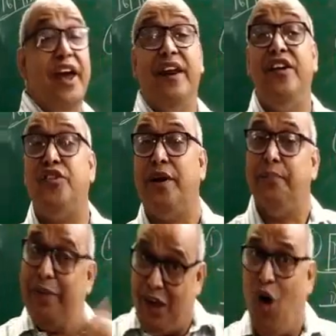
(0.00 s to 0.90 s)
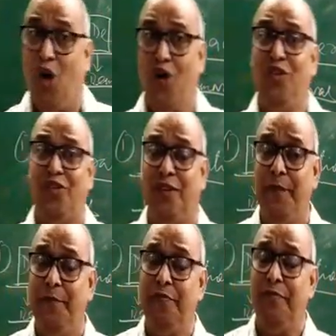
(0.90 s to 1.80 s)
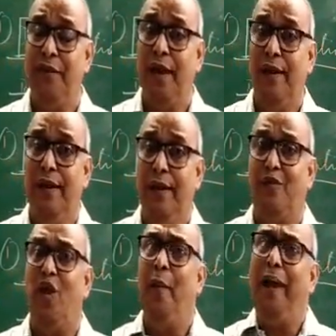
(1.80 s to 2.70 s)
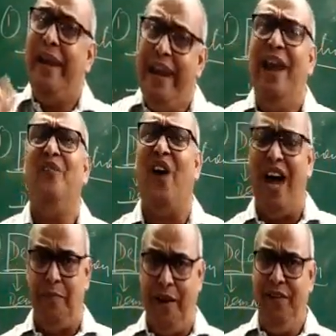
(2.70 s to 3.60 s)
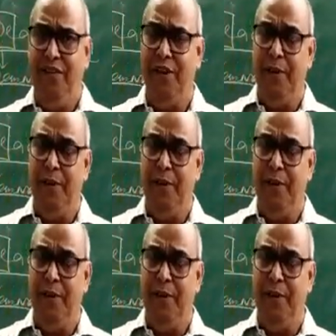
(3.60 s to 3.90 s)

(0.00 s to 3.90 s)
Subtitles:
aeration, because from any environment,